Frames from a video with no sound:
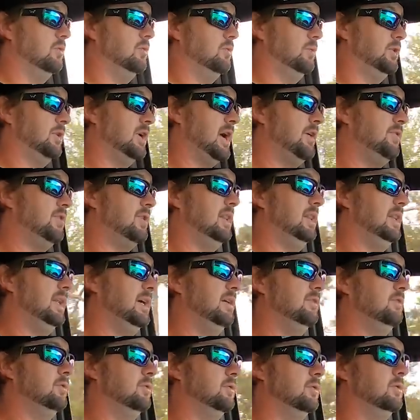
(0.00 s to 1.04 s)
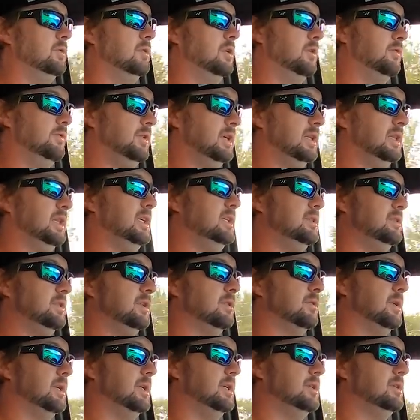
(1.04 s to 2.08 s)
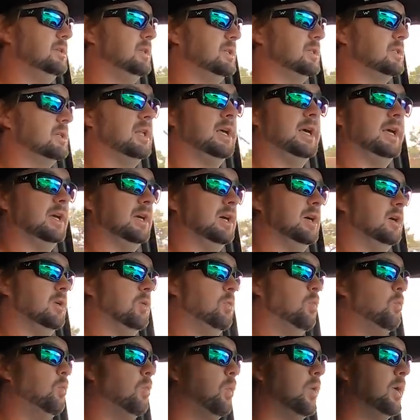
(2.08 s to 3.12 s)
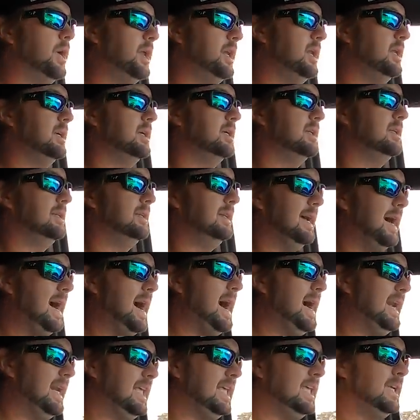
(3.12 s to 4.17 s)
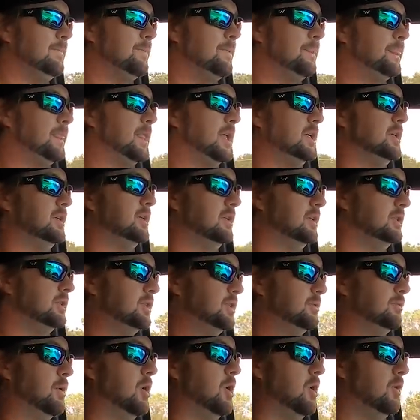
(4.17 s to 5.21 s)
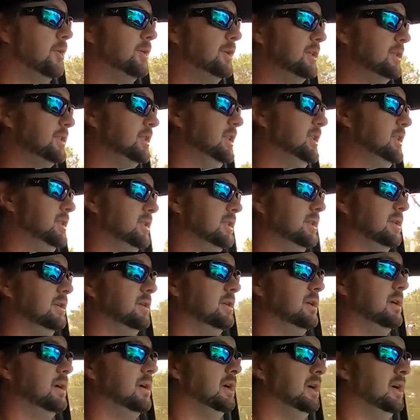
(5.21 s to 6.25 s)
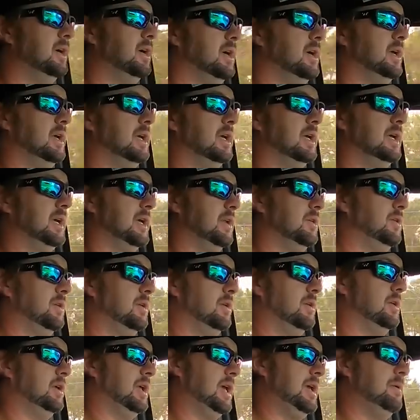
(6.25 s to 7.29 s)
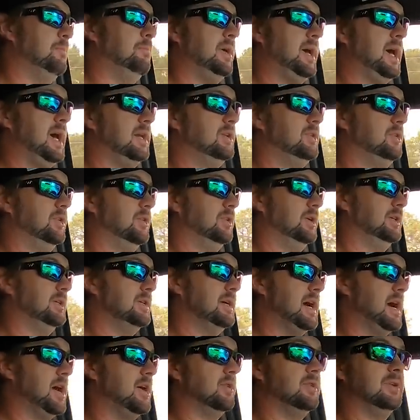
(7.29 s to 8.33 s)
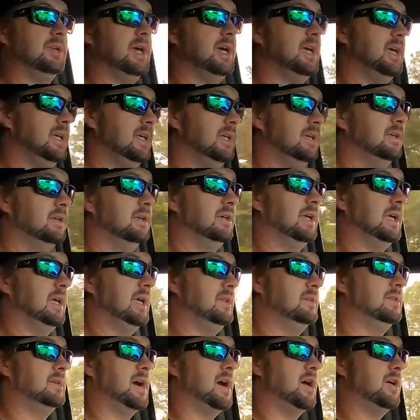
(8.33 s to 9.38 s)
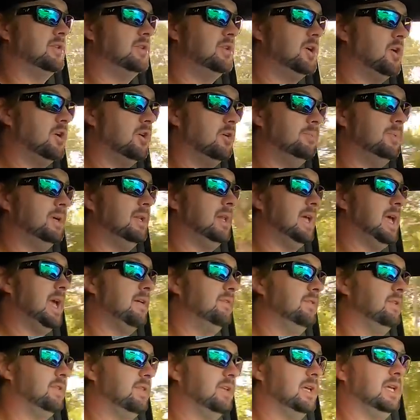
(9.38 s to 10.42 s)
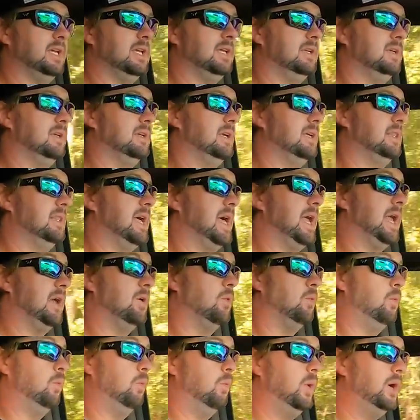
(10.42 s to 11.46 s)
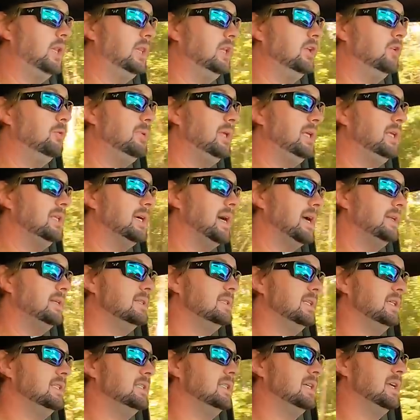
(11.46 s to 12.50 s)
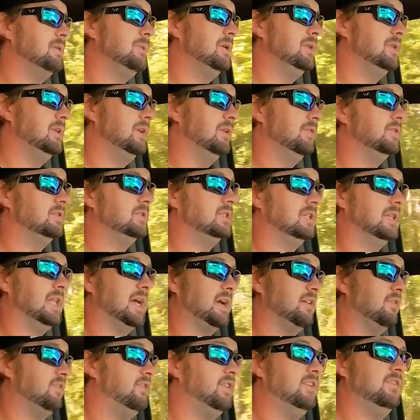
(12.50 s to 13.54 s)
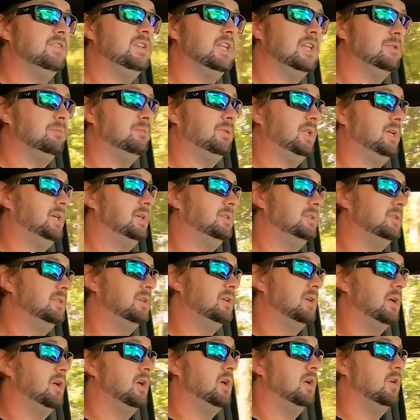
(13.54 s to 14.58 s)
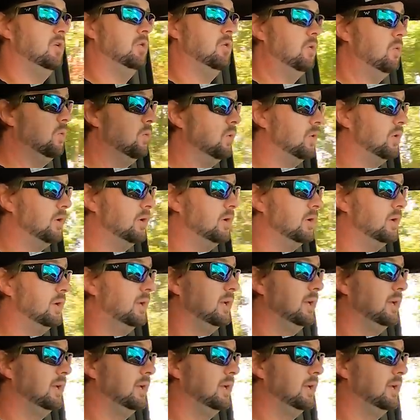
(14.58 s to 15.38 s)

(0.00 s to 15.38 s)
when you're at the level of the Elite Series, it's like one tiny small decision can impact your entire day, entire tournament, everything. And like one little bitty tiny decision can be the difference in like a 15th place or